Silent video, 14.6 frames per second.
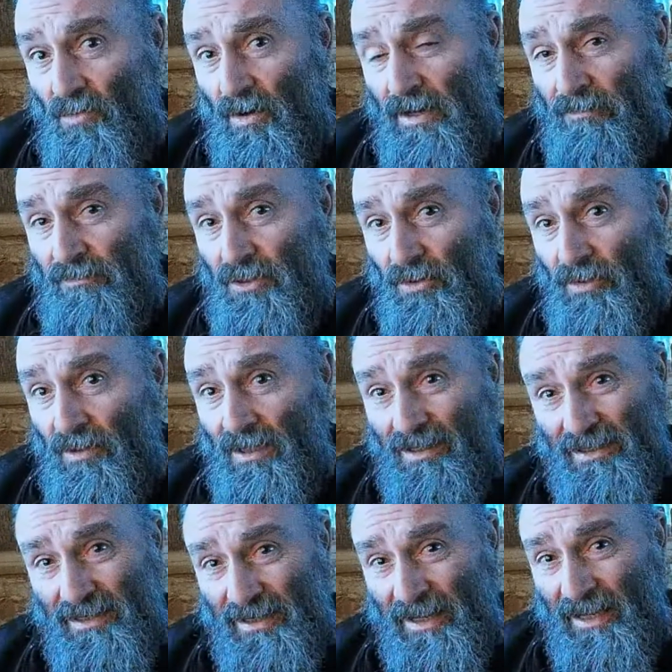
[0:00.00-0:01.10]
I'm doing
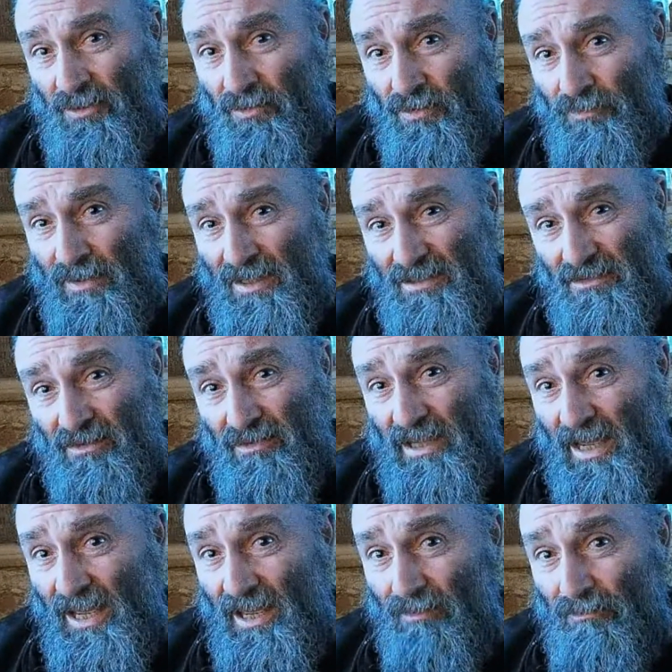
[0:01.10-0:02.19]
and connect with me is on
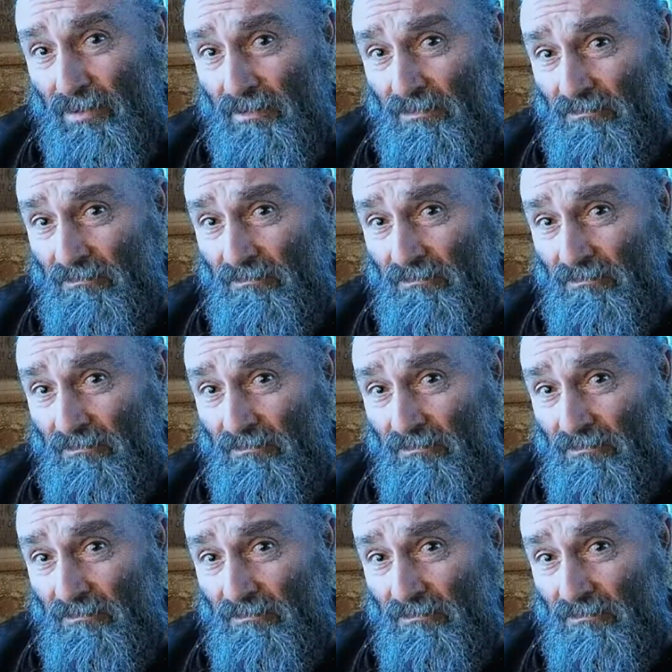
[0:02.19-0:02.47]
gab.com.